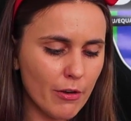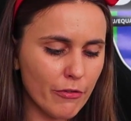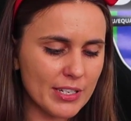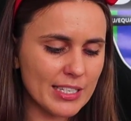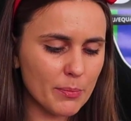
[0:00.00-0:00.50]

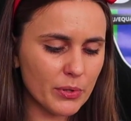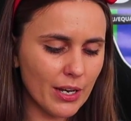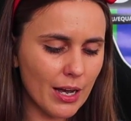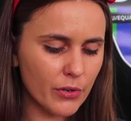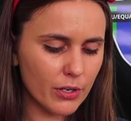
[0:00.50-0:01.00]
For example
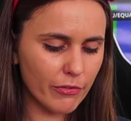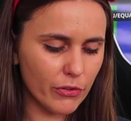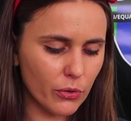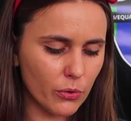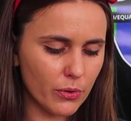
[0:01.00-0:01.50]
here, I've got a
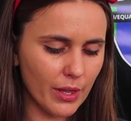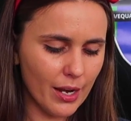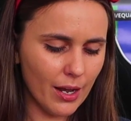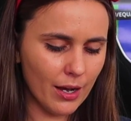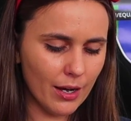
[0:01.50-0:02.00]
few
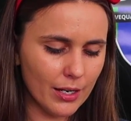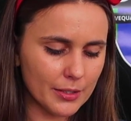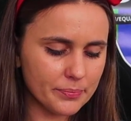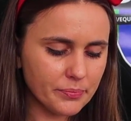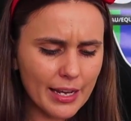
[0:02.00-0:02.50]
that
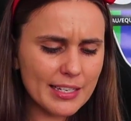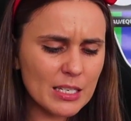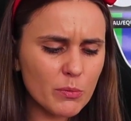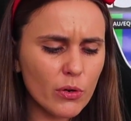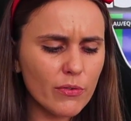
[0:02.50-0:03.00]
are
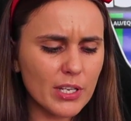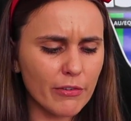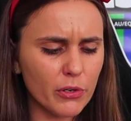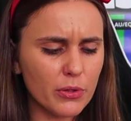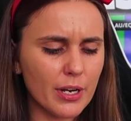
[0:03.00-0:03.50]
legacy moves, a
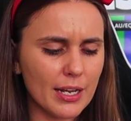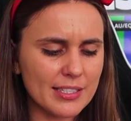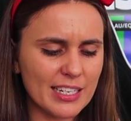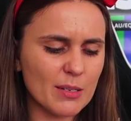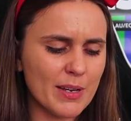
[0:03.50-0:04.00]
few that are
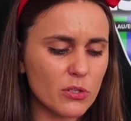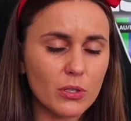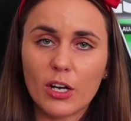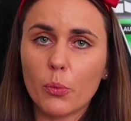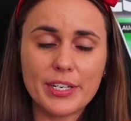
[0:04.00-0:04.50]
sentimental,
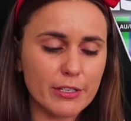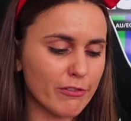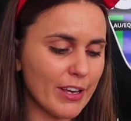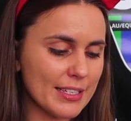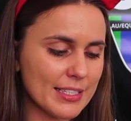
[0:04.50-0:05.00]
like
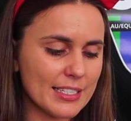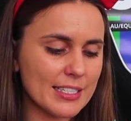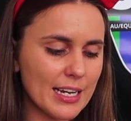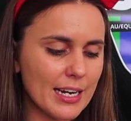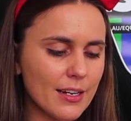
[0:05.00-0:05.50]
Winterfair
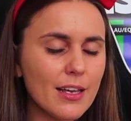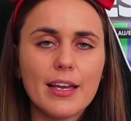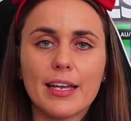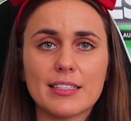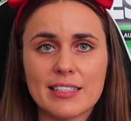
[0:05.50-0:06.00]
16
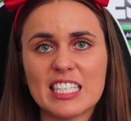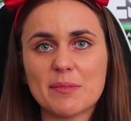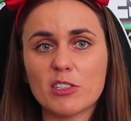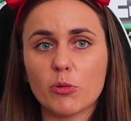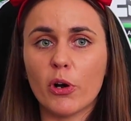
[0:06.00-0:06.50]
is a
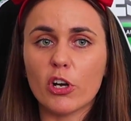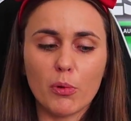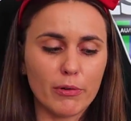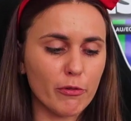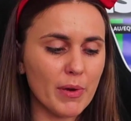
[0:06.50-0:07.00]
sentimental
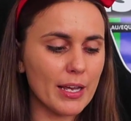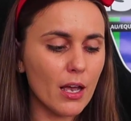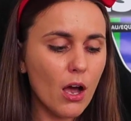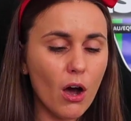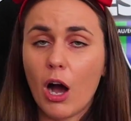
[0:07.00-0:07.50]
Pokemon for
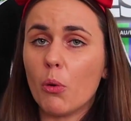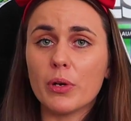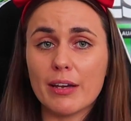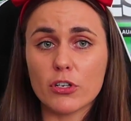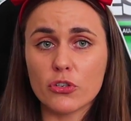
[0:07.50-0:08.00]
me. I will
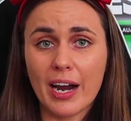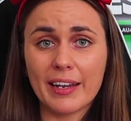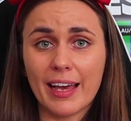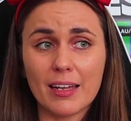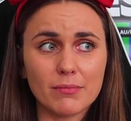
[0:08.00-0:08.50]
never
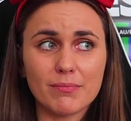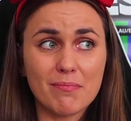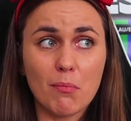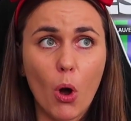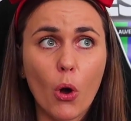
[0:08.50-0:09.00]
trade that,
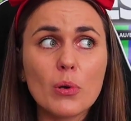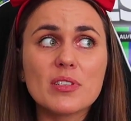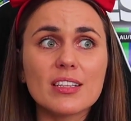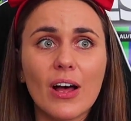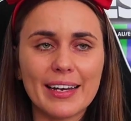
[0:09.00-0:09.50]

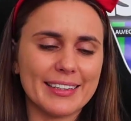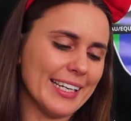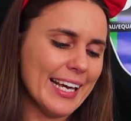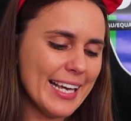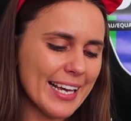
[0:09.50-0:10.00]
most
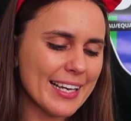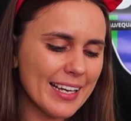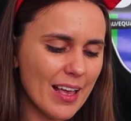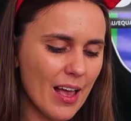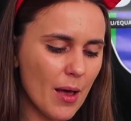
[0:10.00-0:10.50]
likely.
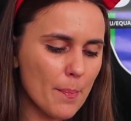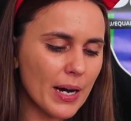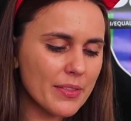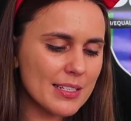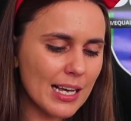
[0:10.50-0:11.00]

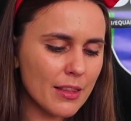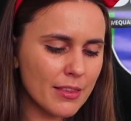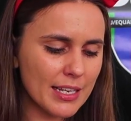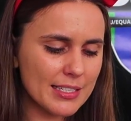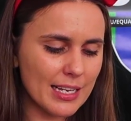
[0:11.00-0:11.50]
But there's
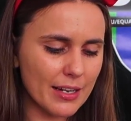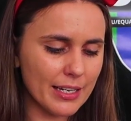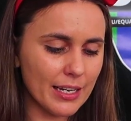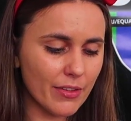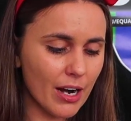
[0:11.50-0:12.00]
other things down
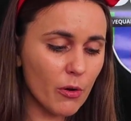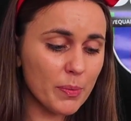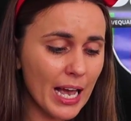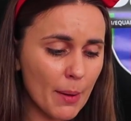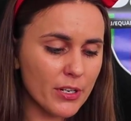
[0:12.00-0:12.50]
here that I would
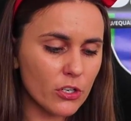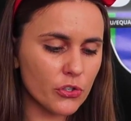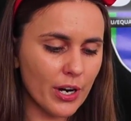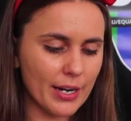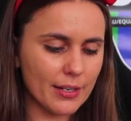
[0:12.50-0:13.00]
be happy to
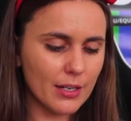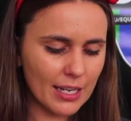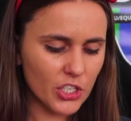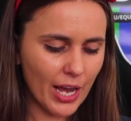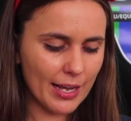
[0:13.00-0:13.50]
trade,
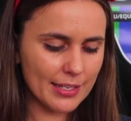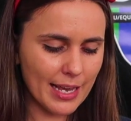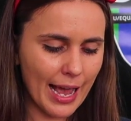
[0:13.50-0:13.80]
such as